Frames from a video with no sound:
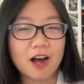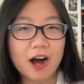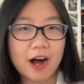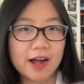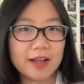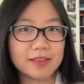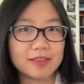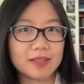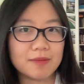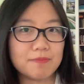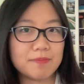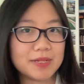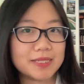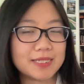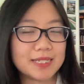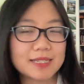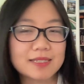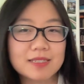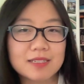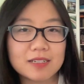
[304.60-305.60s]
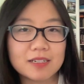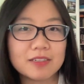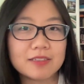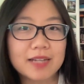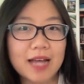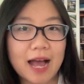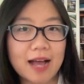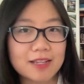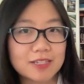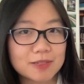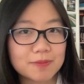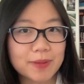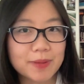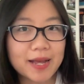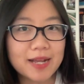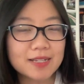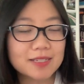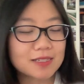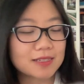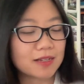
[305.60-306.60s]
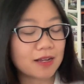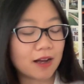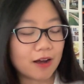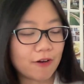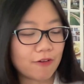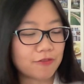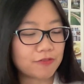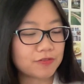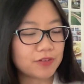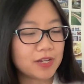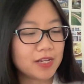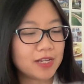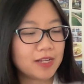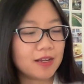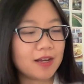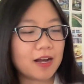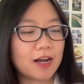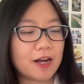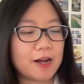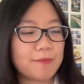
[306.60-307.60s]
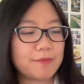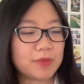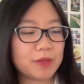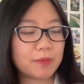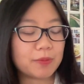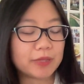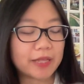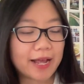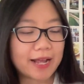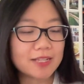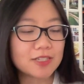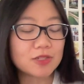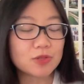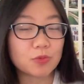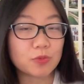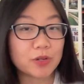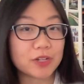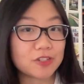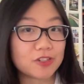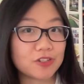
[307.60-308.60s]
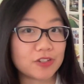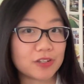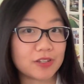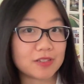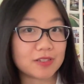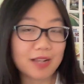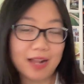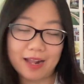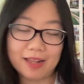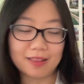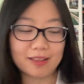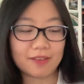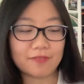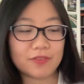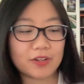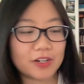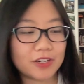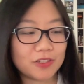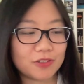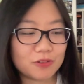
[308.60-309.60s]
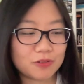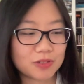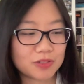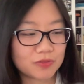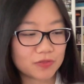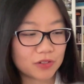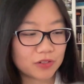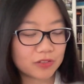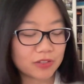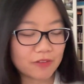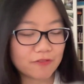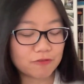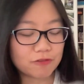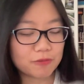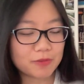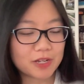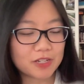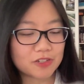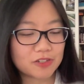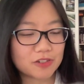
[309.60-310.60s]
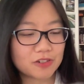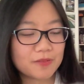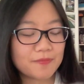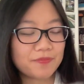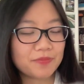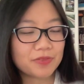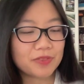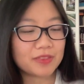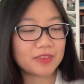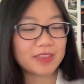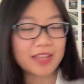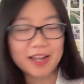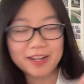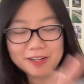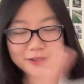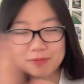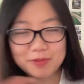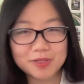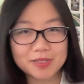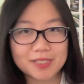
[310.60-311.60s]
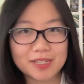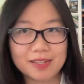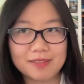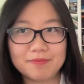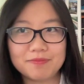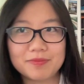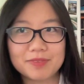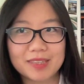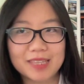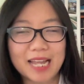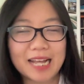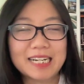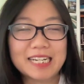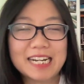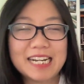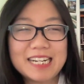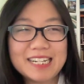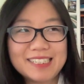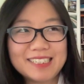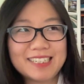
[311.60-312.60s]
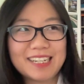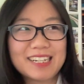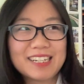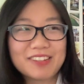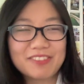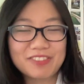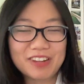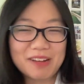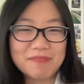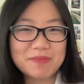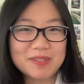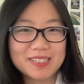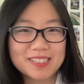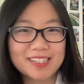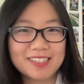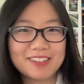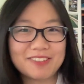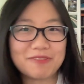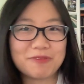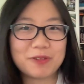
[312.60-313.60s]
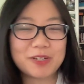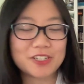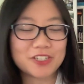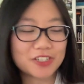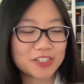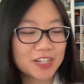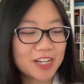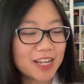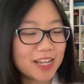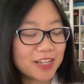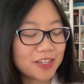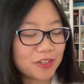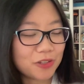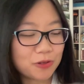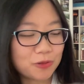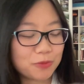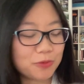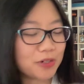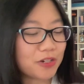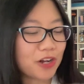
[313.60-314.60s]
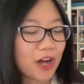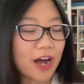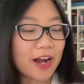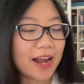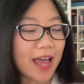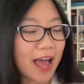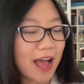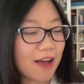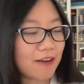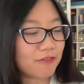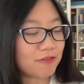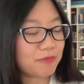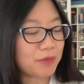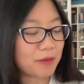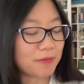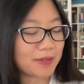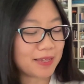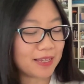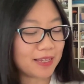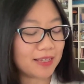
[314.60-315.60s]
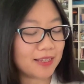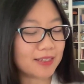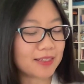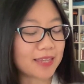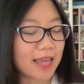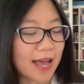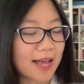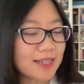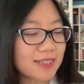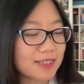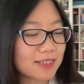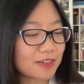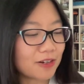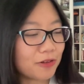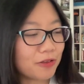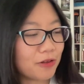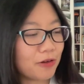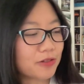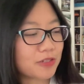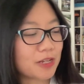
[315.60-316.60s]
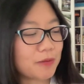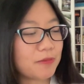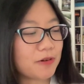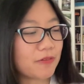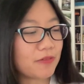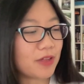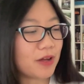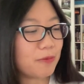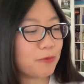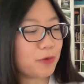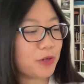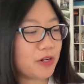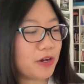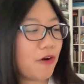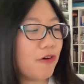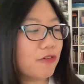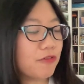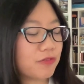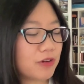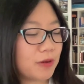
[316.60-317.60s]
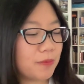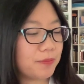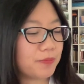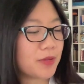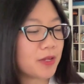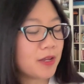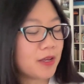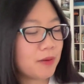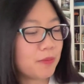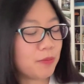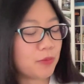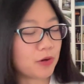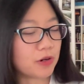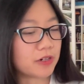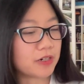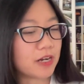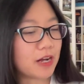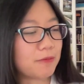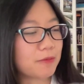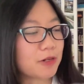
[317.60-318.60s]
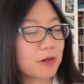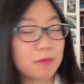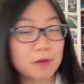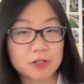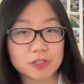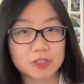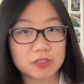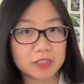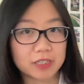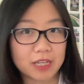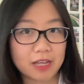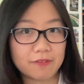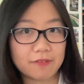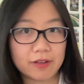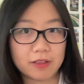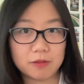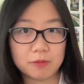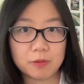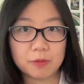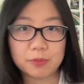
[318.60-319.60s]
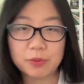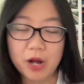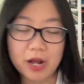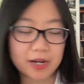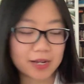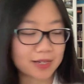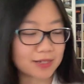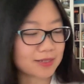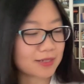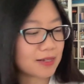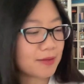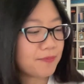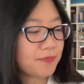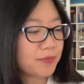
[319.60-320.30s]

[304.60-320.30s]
on the medicinal aspects of the plants, which is, I think, very useful information. 95% of which you would not have maybe guessed, although some of them we know from more commercially available products.